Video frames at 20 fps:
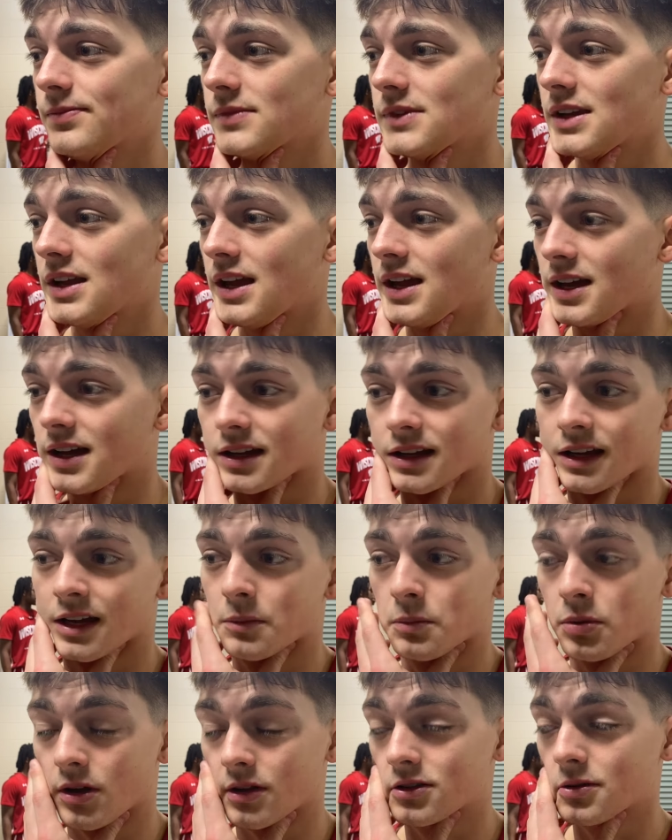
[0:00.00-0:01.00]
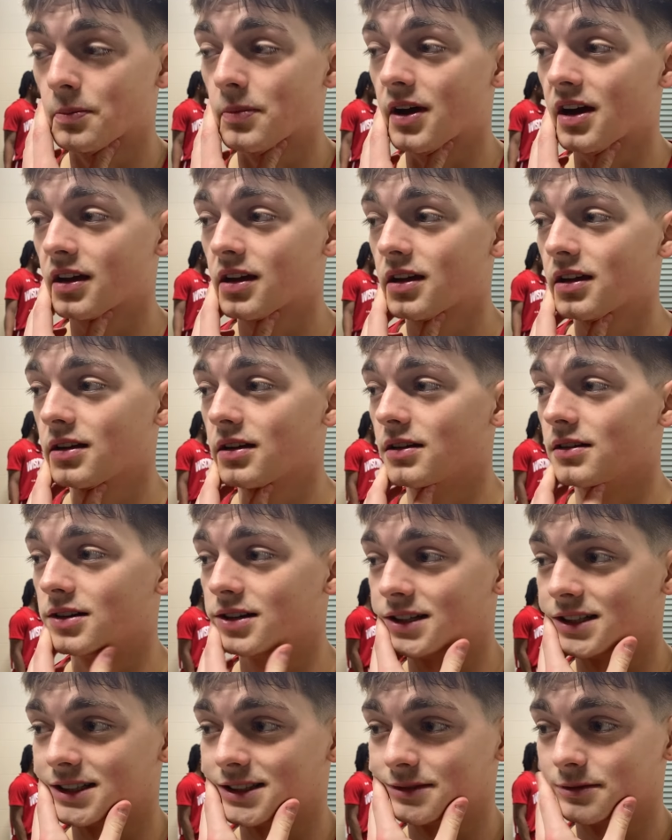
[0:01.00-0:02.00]
and fill
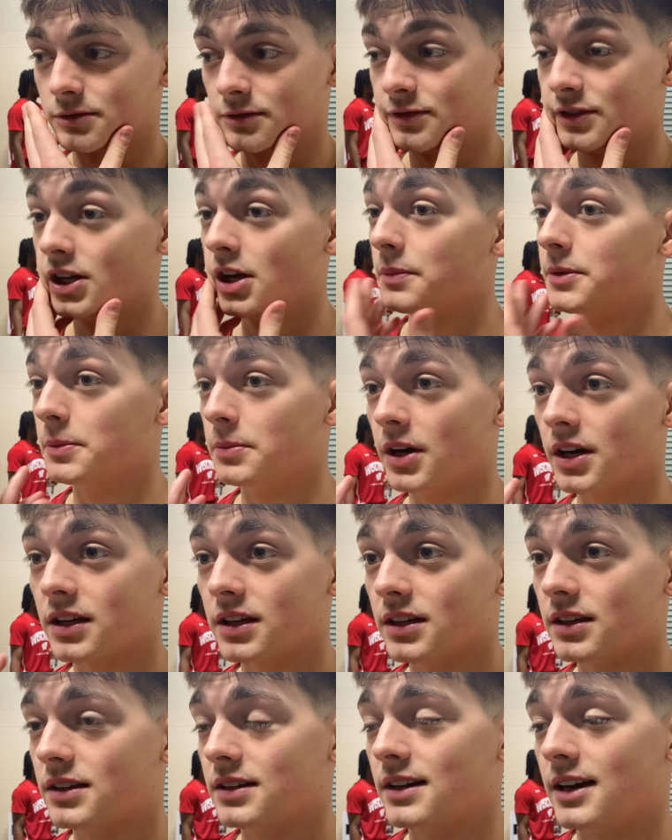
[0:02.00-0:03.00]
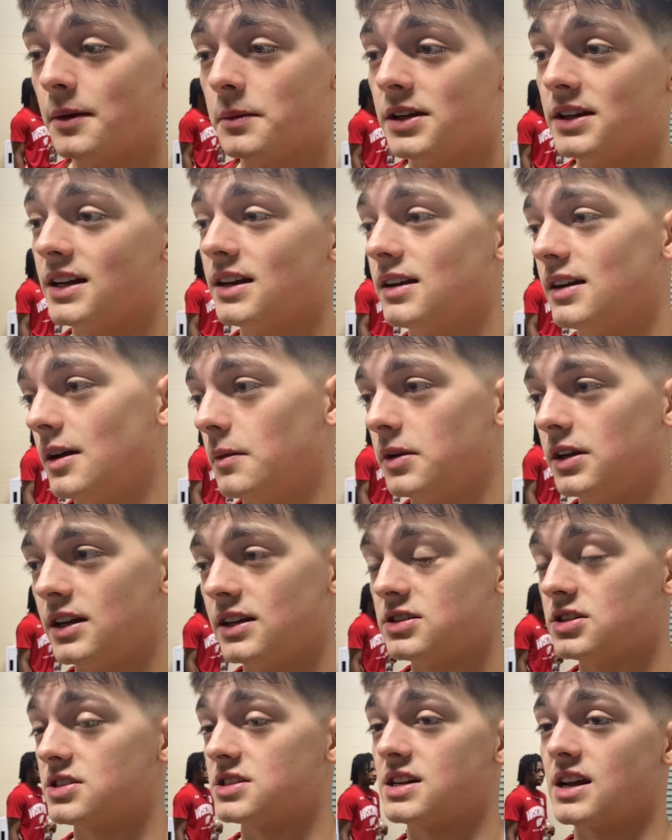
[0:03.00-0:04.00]
up the bucket, I mean that
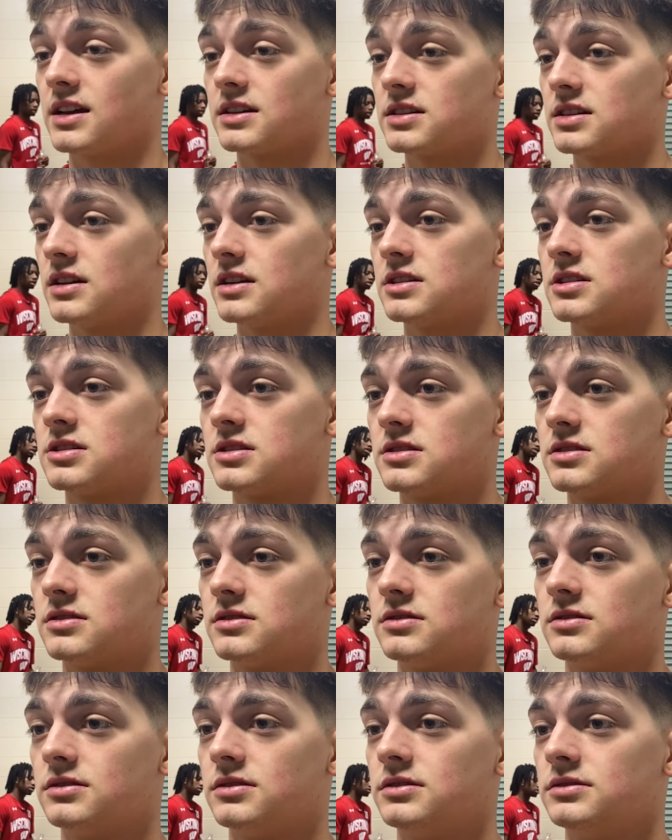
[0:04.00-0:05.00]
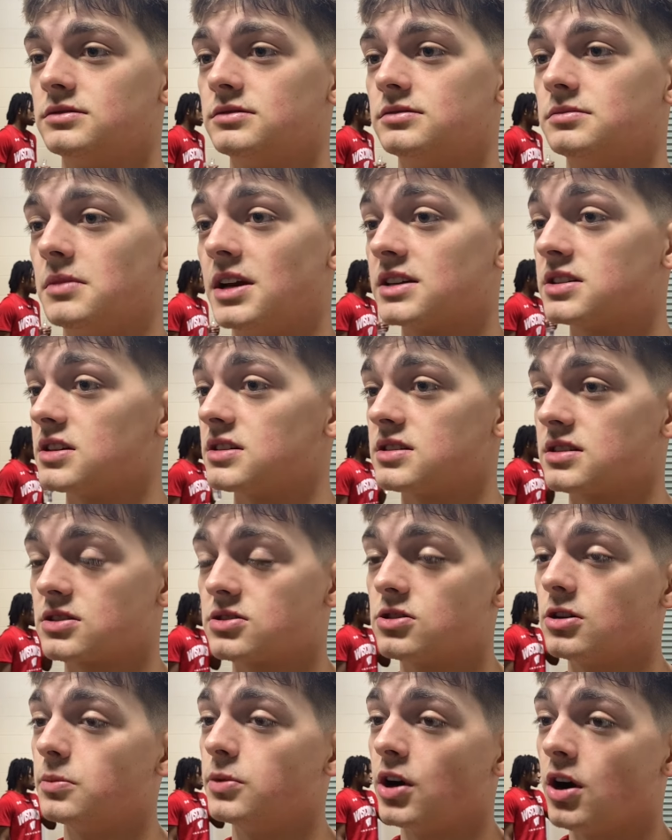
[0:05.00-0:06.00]
just makes us
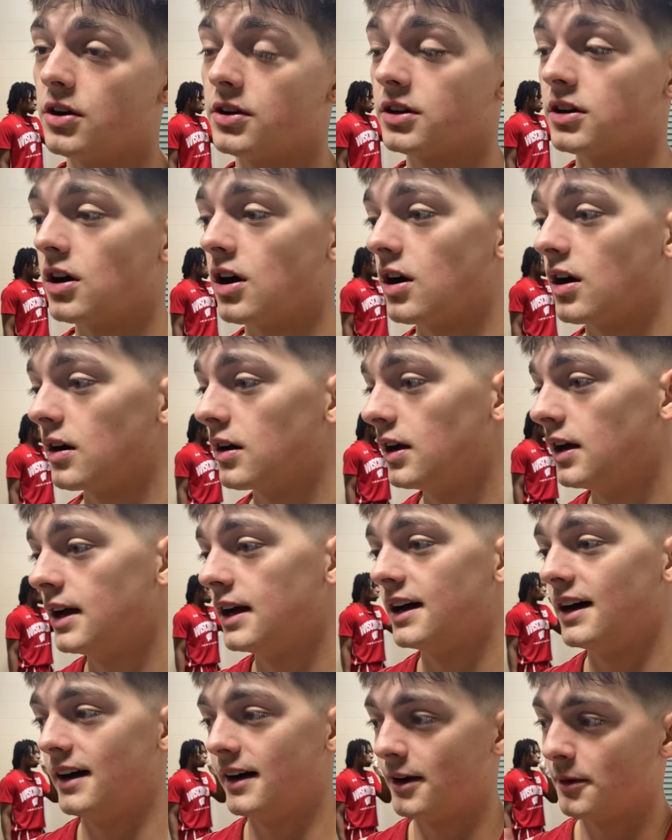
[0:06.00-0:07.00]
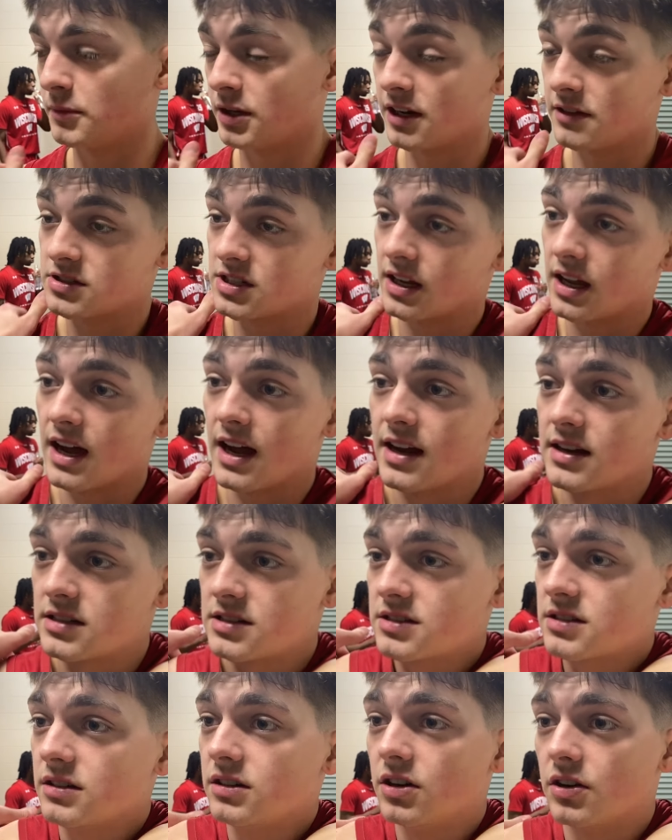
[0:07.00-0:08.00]
extremely hard to guard. Gives the
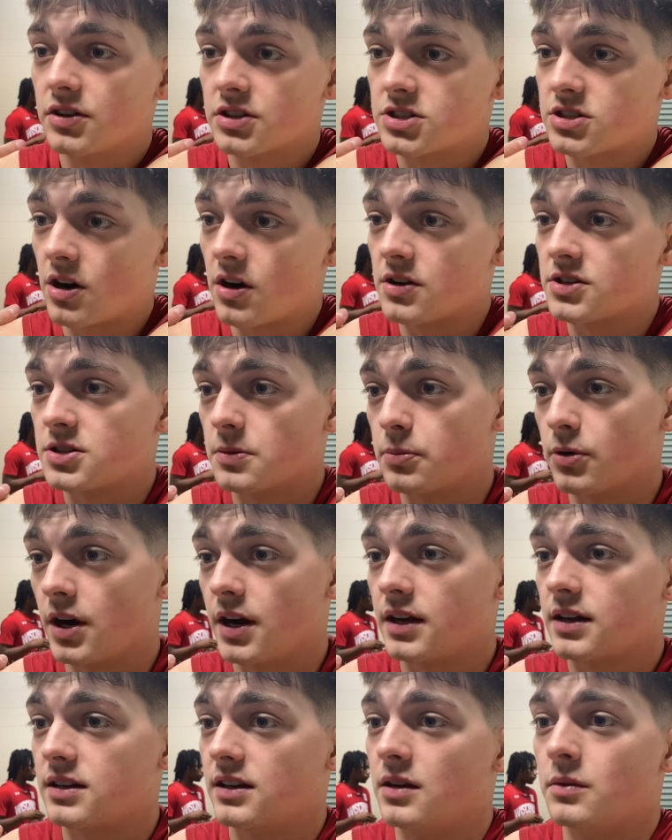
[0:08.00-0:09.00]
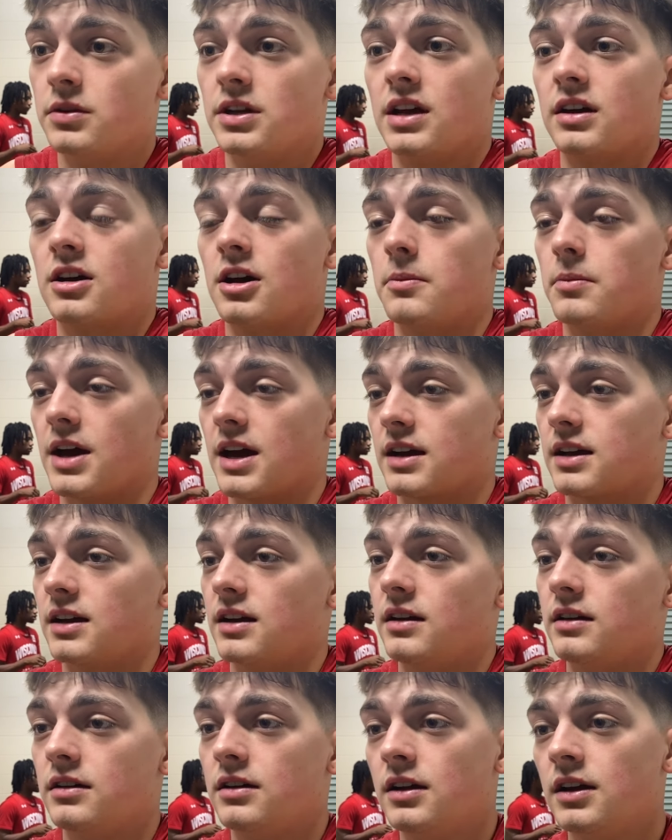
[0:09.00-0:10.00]
guys, you know, the starters a break, and then when they come back
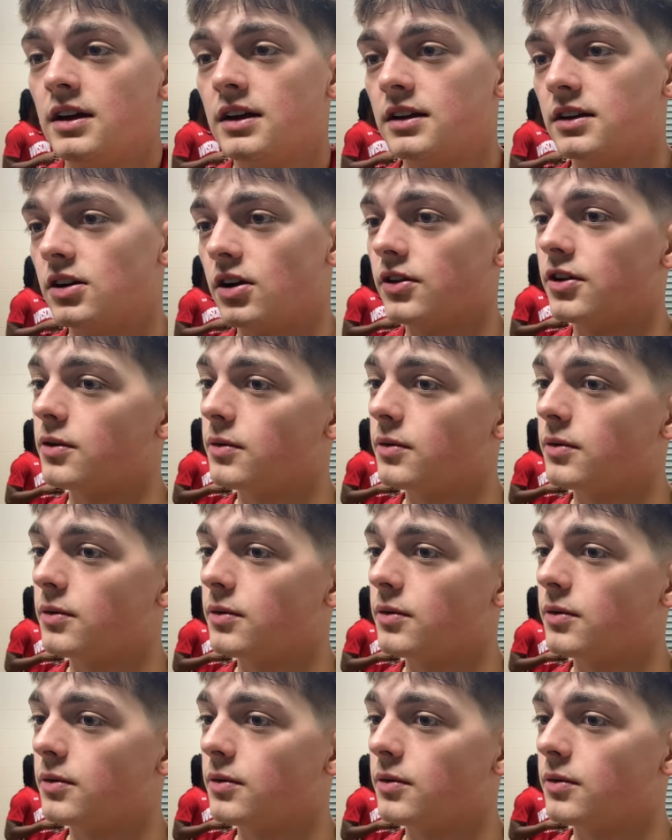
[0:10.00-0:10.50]
in, you know, they're